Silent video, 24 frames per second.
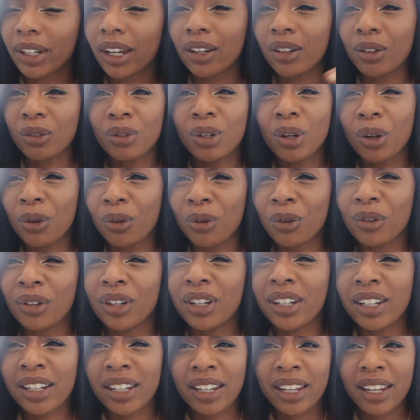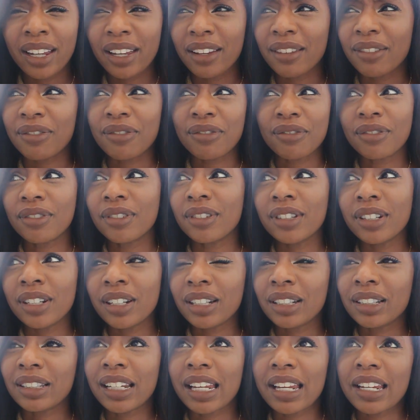I don't know
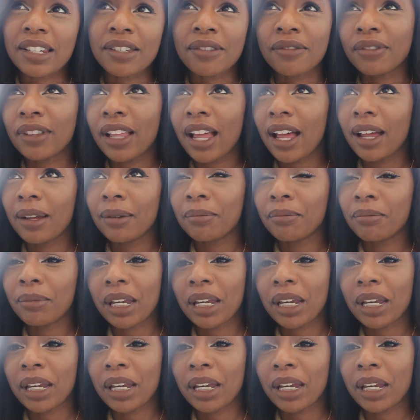if lays flat